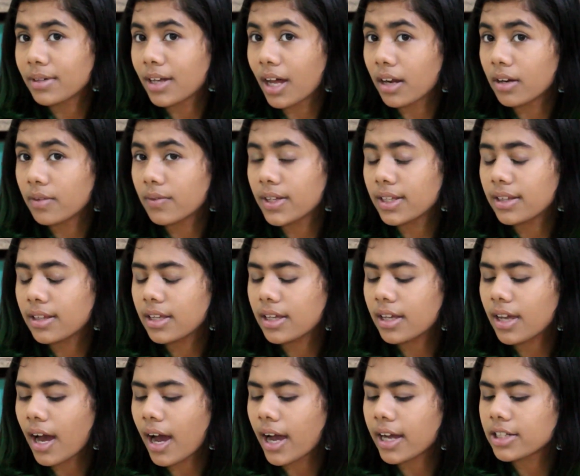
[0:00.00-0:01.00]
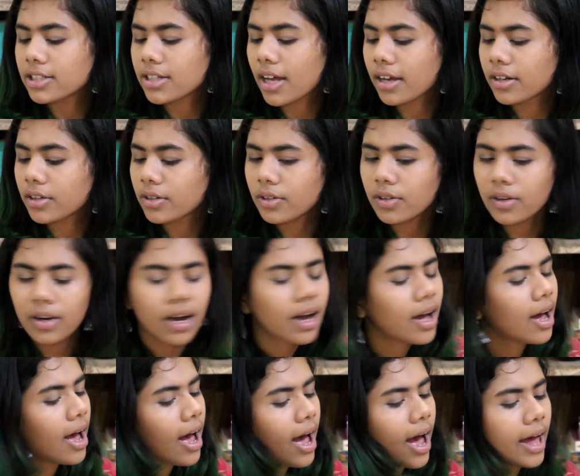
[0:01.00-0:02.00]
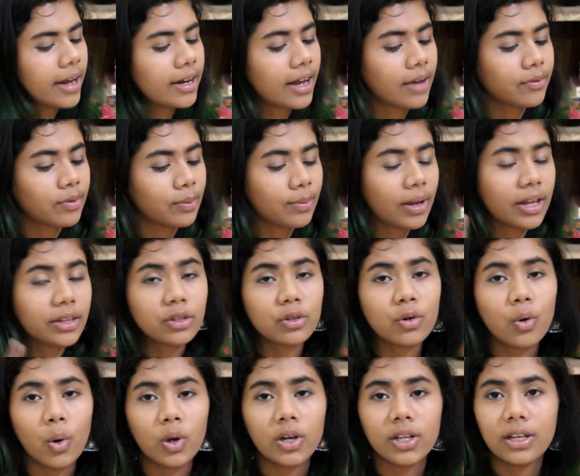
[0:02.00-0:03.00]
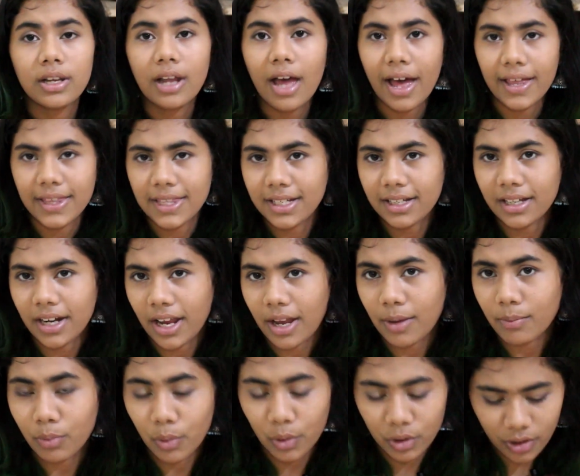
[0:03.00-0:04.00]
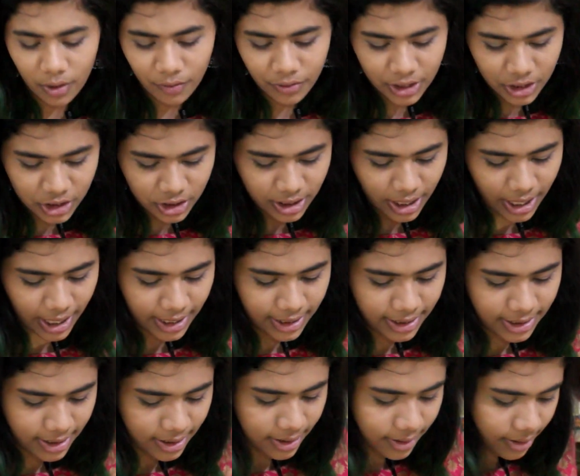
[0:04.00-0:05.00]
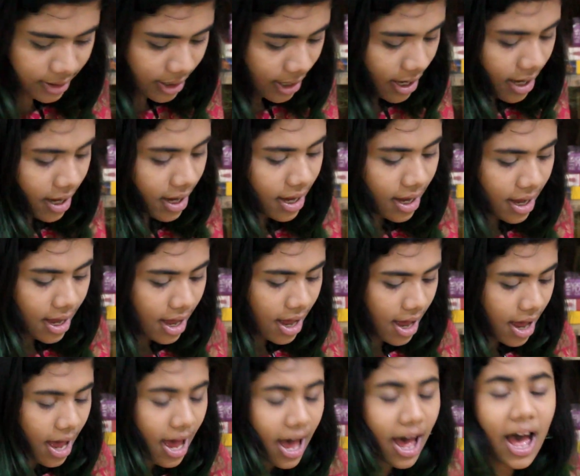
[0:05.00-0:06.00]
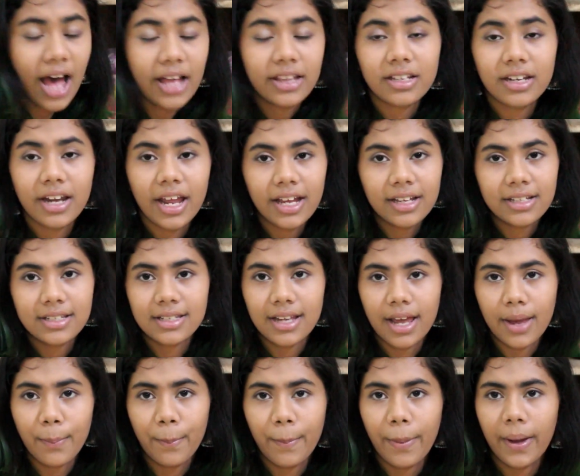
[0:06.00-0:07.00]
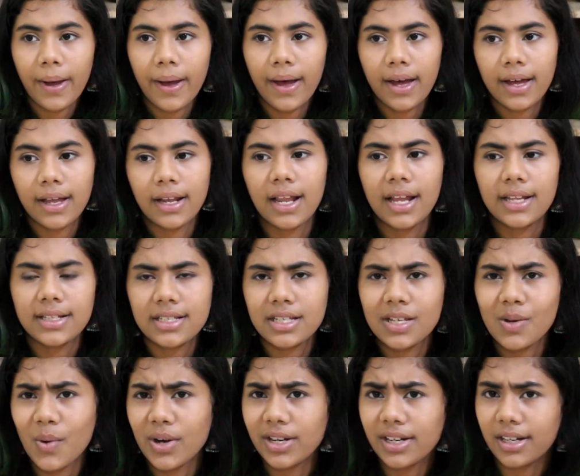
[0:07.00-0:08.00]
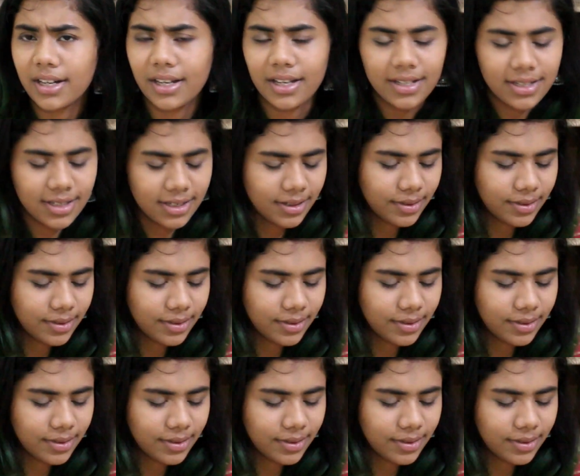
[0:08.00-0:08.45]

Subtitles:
done with the eyeshadow, and I have applied the golden and the grey, both of these shades. And the next step, let's see what it is.